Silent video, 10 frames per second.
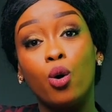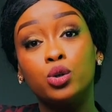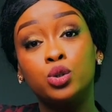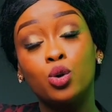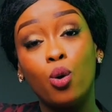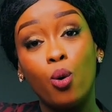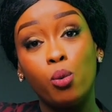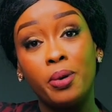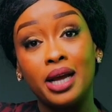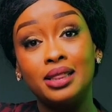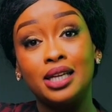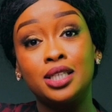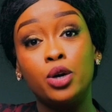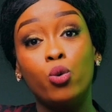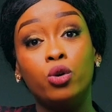so open that
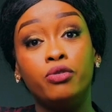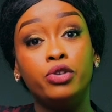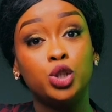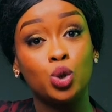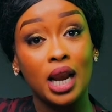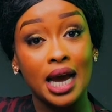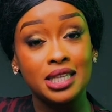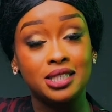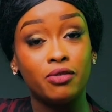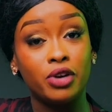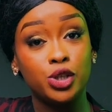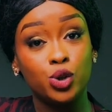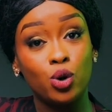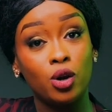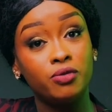he could visualize the
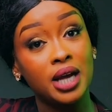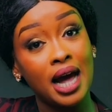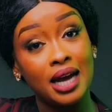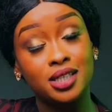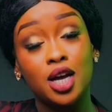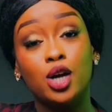ventricle of the heart.